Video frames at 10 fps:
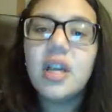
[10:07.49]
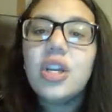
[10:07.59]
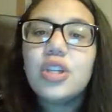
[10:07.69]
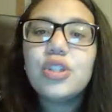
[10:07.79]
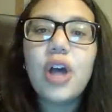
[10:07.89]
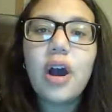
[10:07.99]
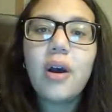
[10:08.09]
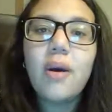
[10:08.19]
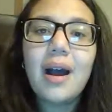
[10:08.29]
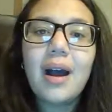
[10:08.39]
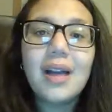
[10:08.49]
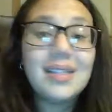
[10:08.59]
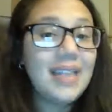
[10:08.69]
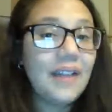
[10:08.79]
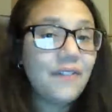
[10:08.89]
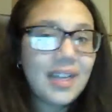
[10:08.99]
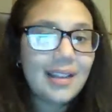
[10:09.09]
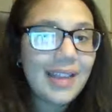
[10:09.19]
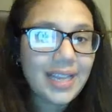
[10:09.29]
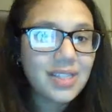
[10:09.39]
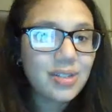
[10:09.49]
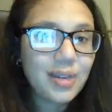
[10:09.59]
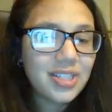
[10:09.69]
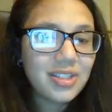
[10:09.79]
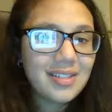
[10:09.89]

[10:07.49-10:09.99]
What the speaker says: So definitely ask questions,